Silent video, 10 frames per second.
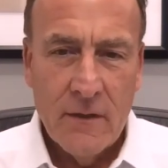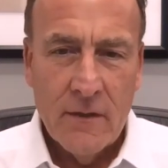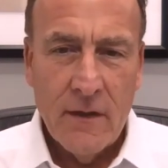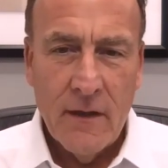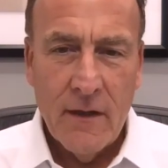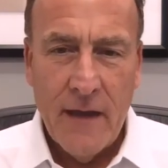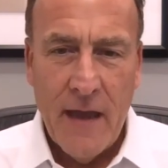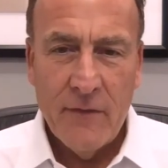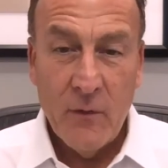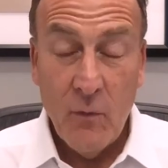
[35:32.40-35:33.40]

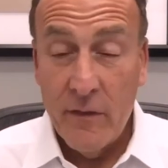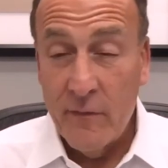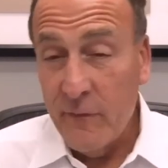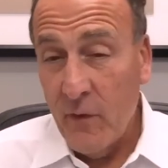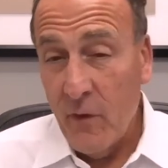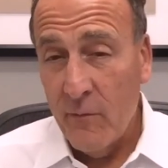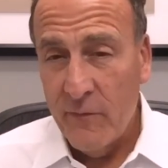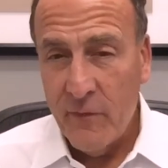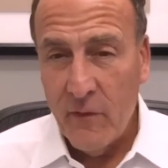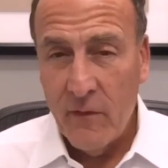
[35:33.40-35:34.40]
having run the firm
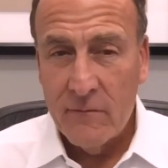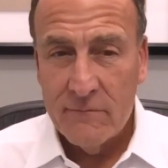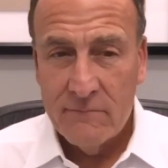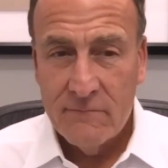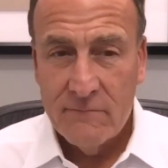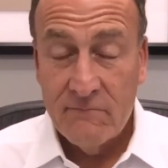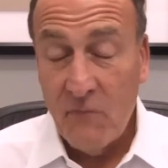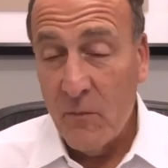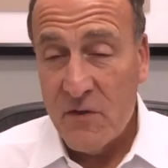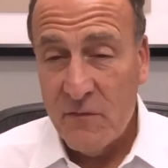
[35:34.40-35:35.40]
for
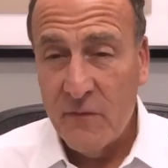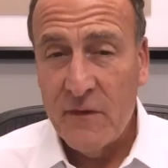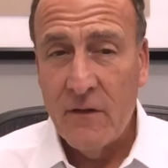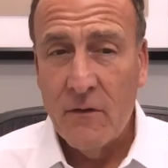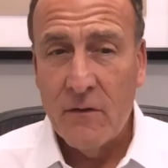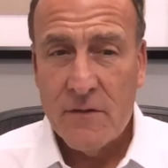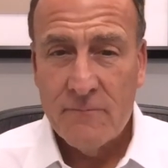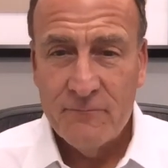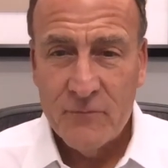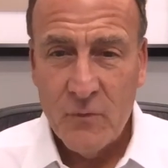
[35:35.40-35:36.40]
almost 50 years,
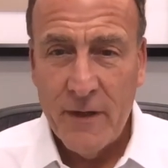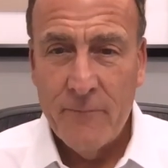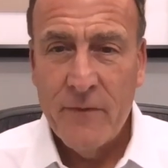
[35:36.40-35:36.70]
right?